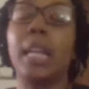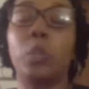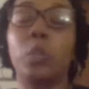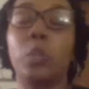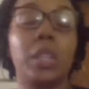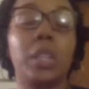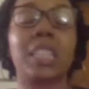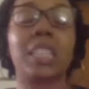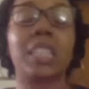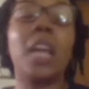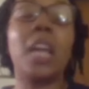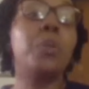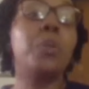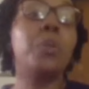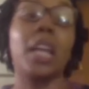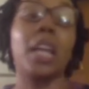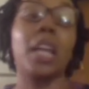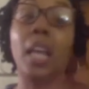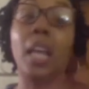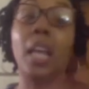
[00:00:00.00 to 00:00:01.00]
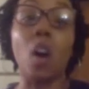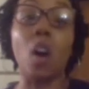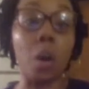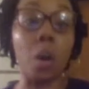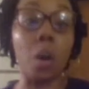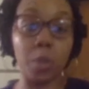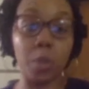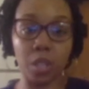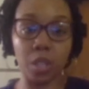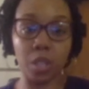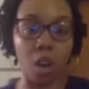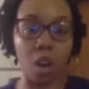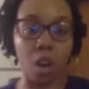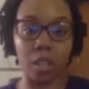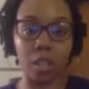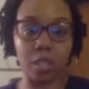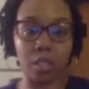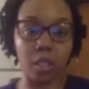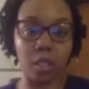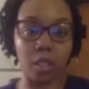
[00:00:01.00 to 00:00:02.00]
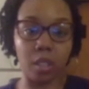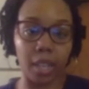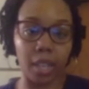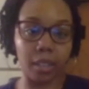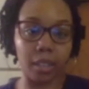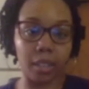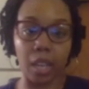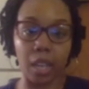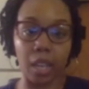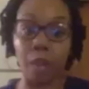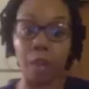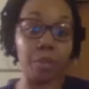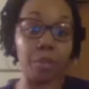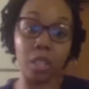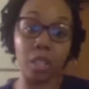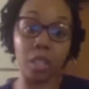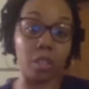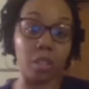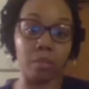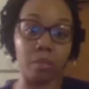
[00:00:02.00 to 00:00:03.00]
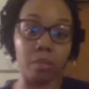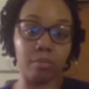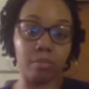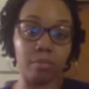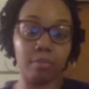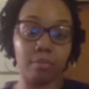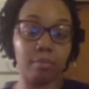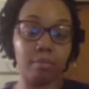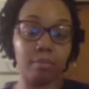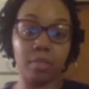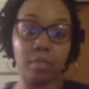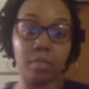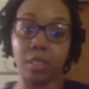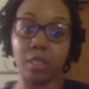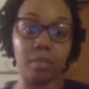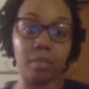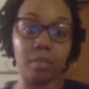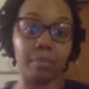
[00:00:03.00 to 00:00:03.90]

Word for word: with because I don't think that all music artists are like that. I really don't. No,